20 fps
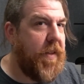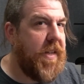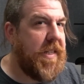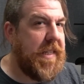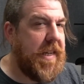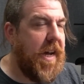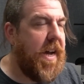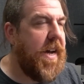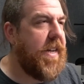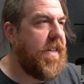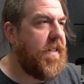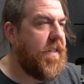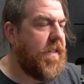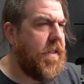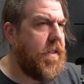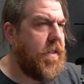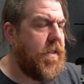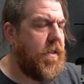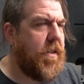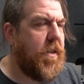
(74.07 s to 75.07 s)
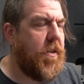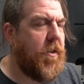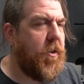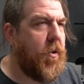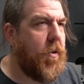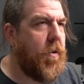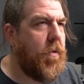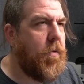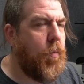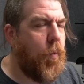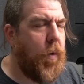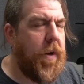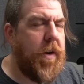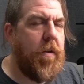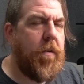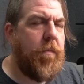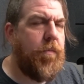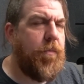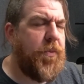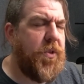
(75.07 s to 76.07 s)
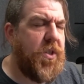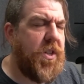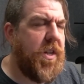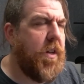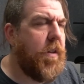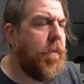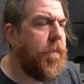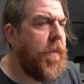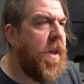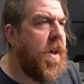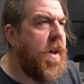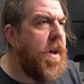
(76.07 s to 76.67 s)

It's nice. It's a little weird still.